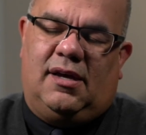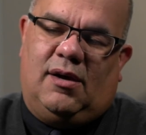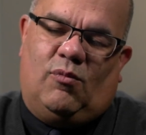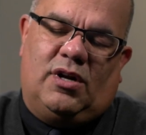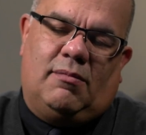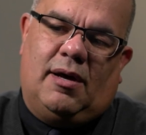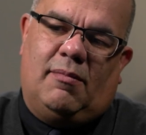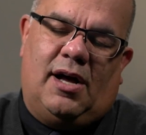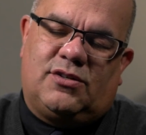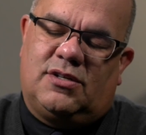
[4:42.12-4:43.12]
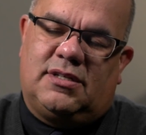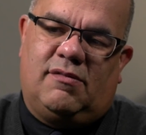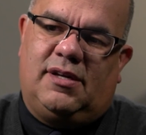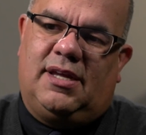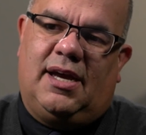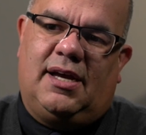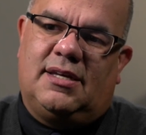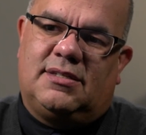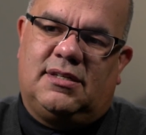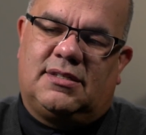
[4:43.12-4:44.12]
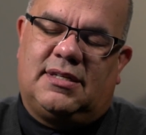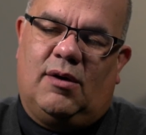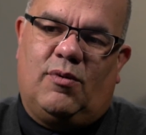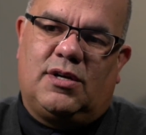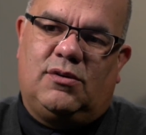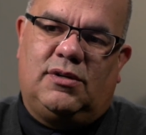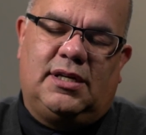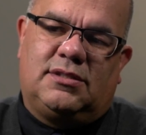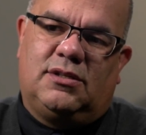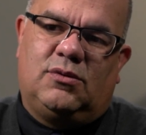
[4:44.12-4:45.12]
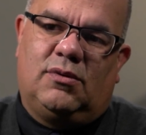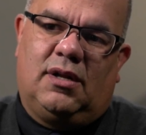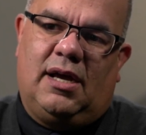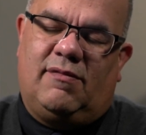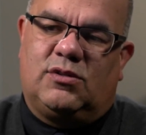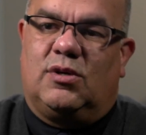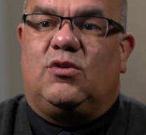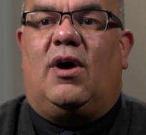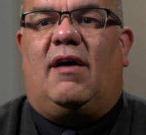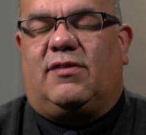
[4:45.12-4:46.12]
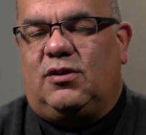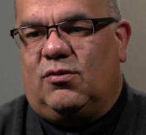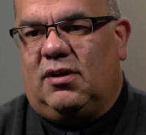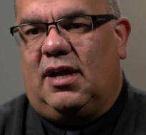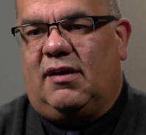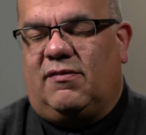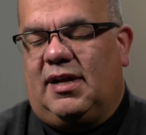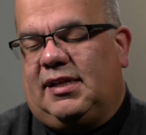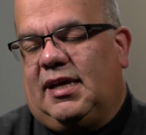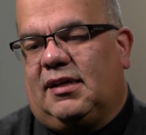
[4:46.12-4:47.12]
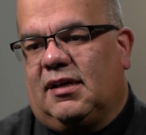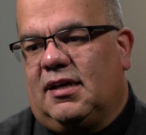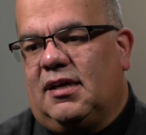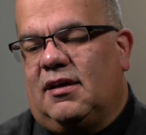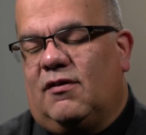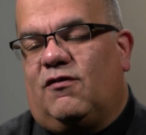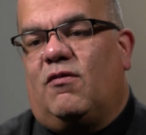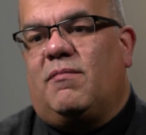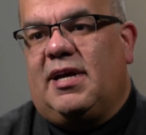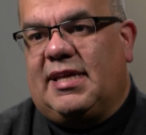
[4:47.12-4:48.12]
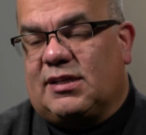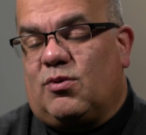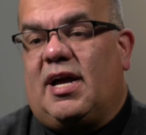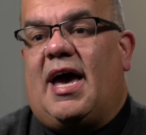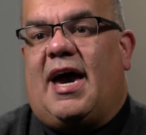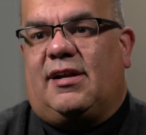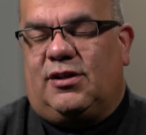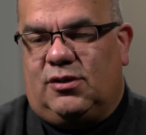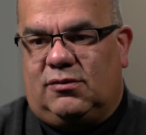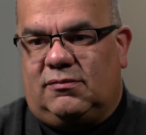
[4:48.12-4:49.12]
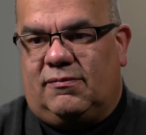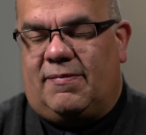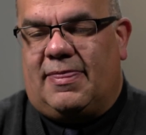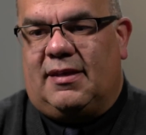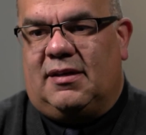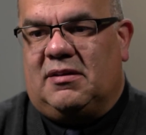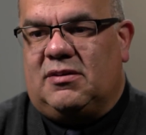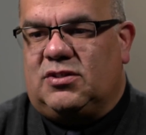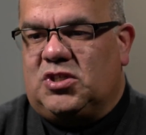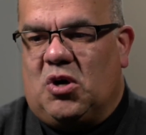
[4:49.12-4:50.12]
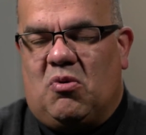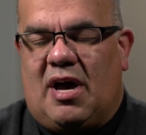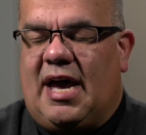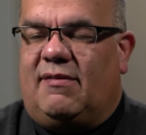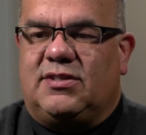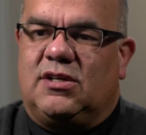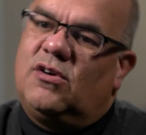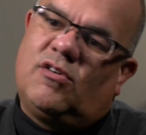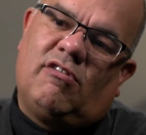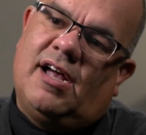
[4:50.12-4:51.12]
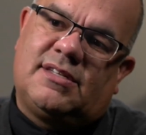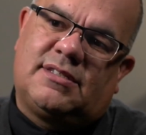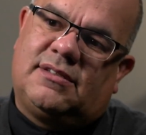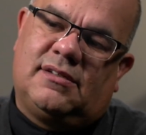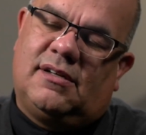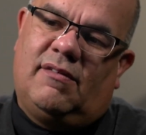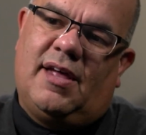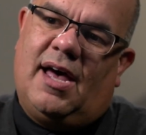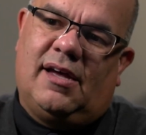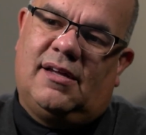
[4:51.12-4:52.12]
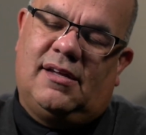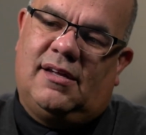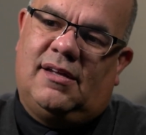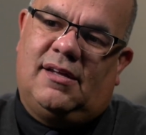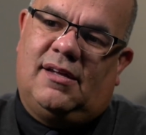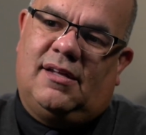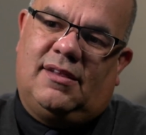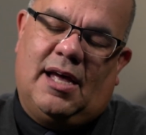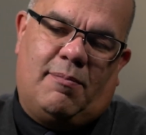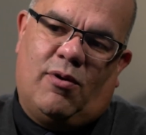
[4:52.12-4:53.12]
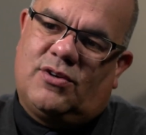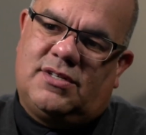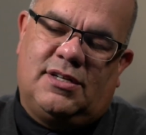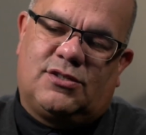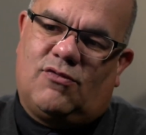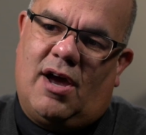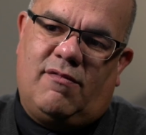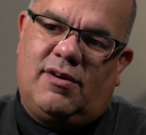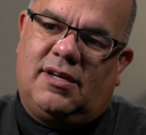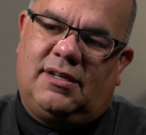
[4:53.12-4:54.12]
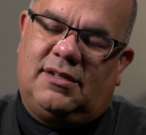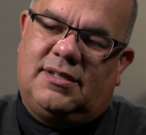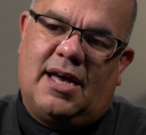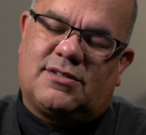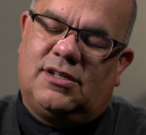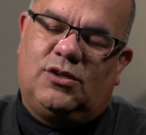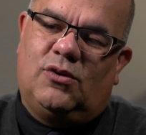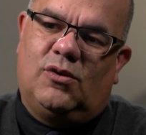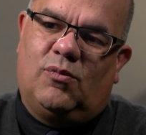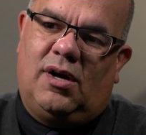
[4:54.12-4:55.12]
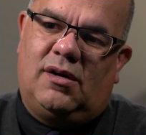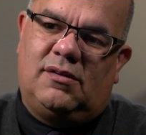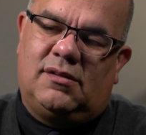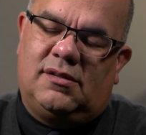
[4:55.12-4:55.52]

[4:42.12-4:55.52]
And one of my mantras every day is, it's not what you need to do in life, it's what you have to do in life. And I think for me, that's what I had to do. So I have zero regrets of that. That person is thriving, he's actually doing well.